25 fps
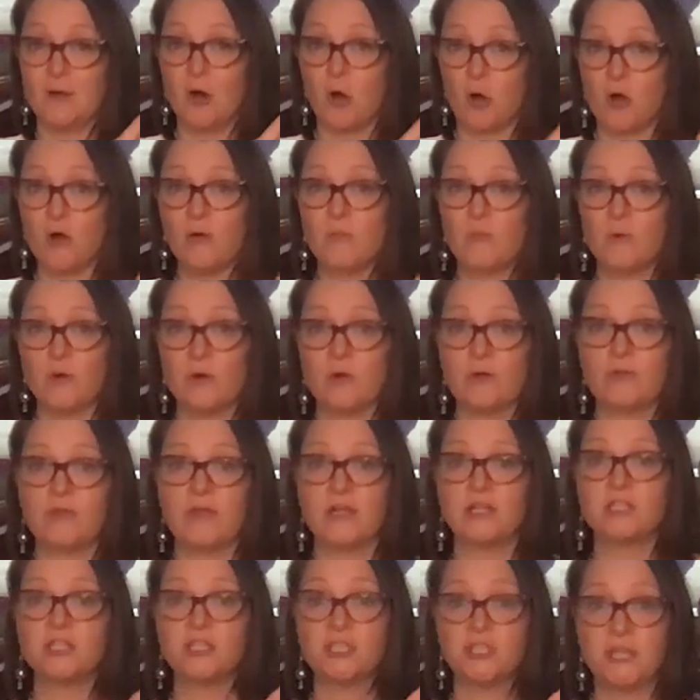armor
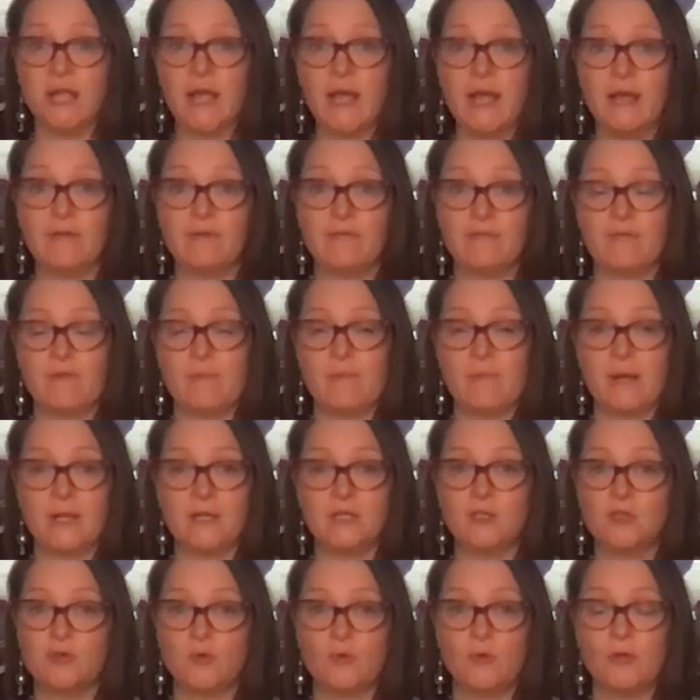that shed from my
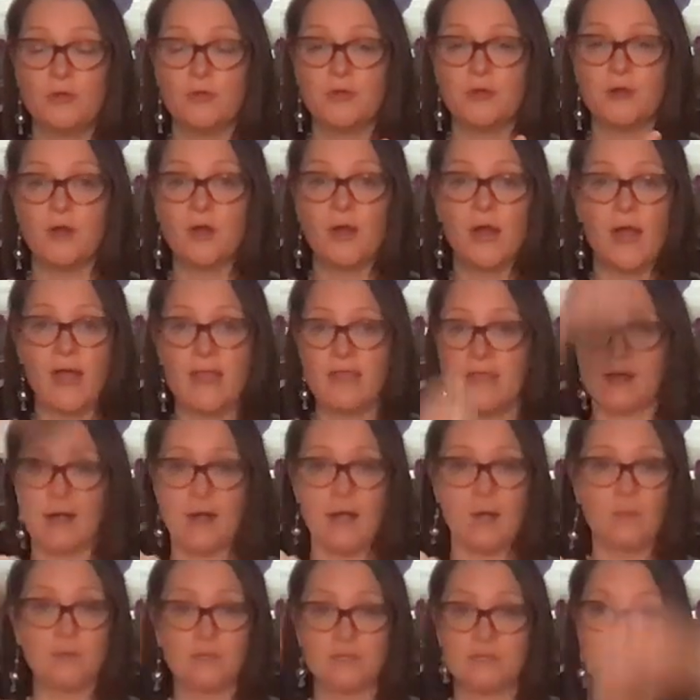shoulder, and then
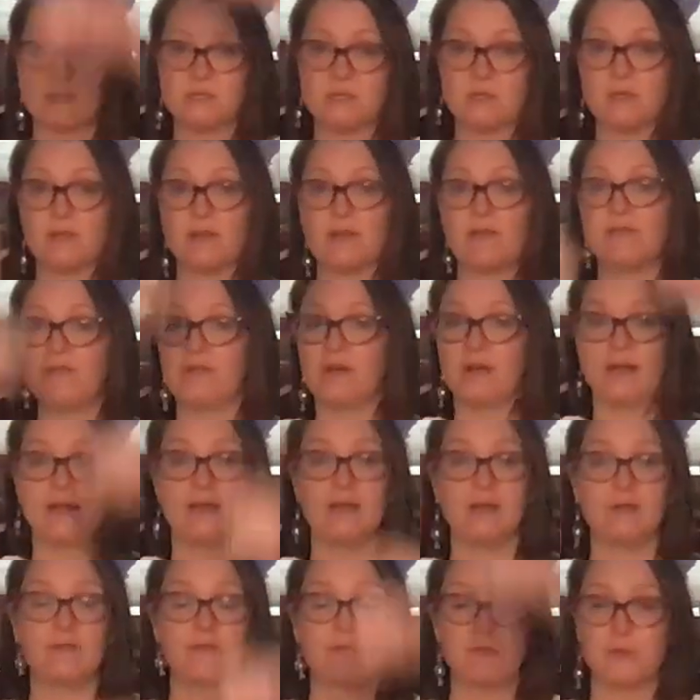I was solidified
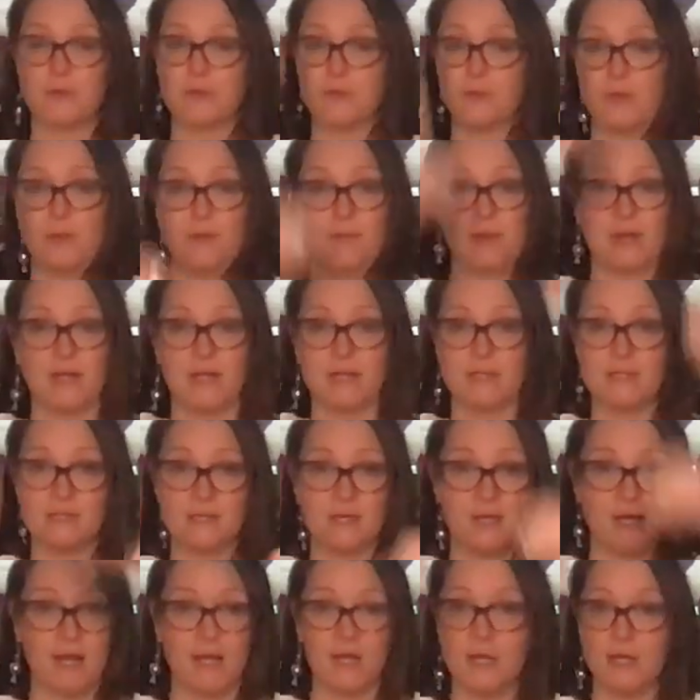in for 3 minutes
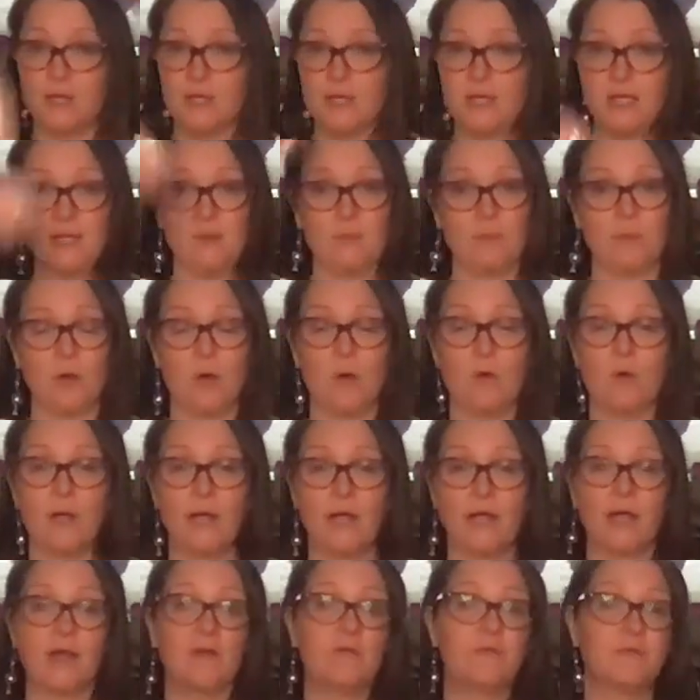and I could keep
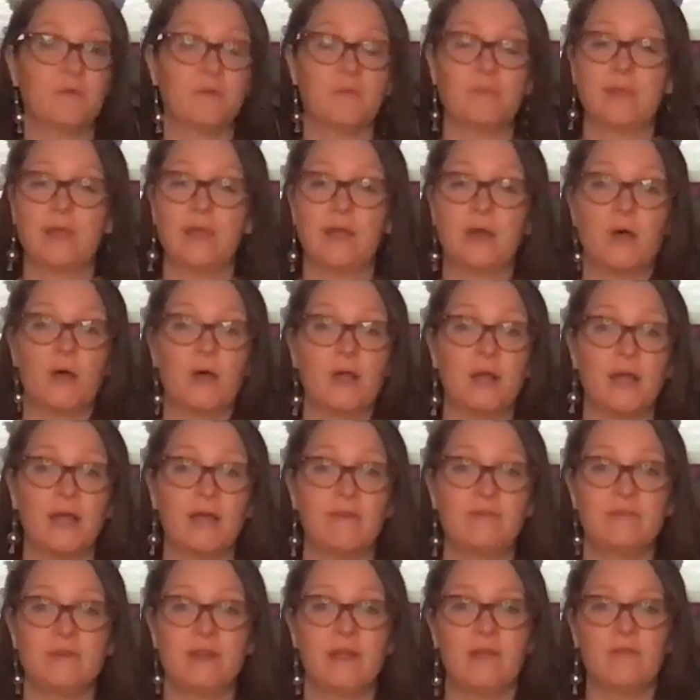going. And from then on,
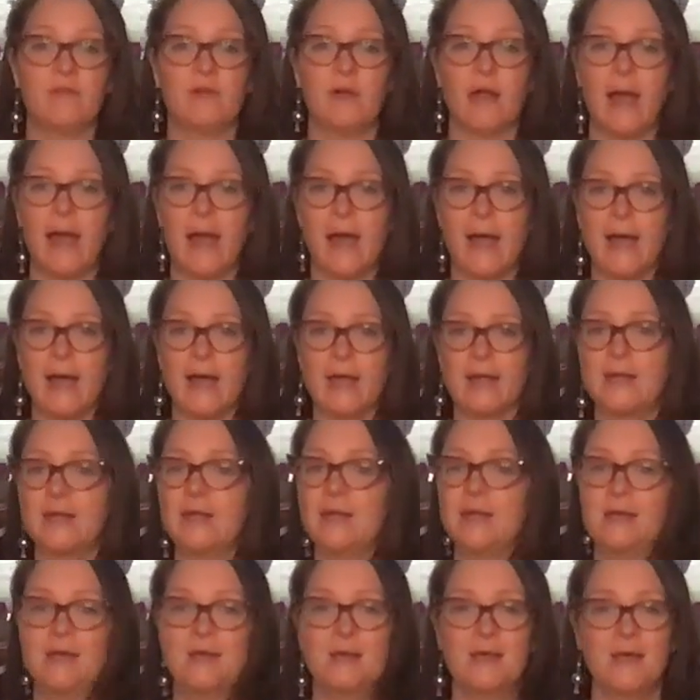I've never had
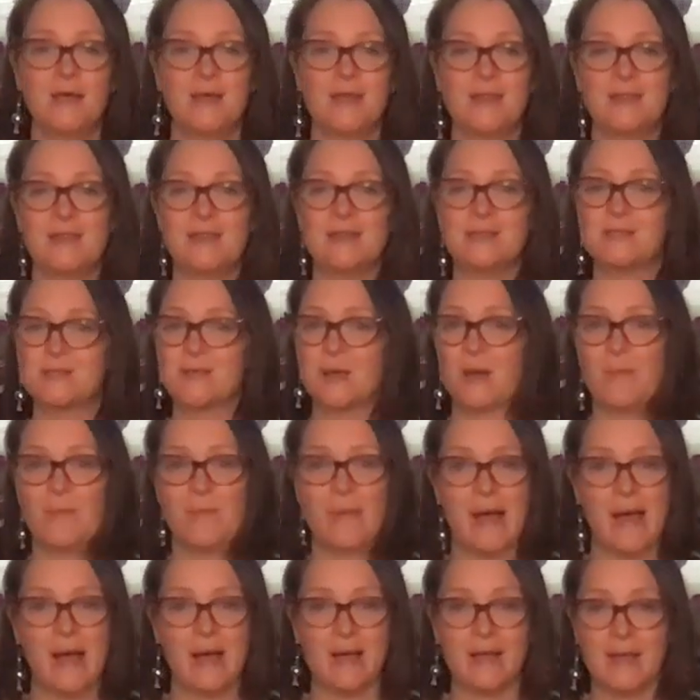this come
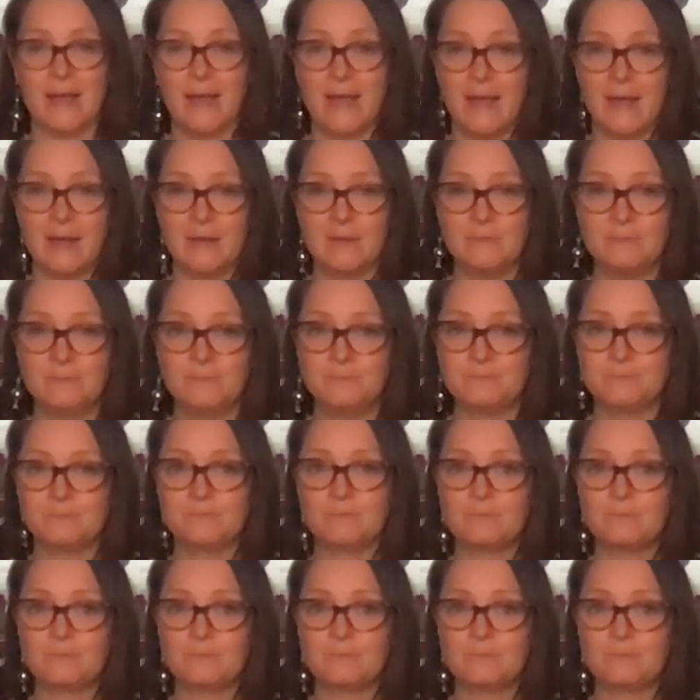back again.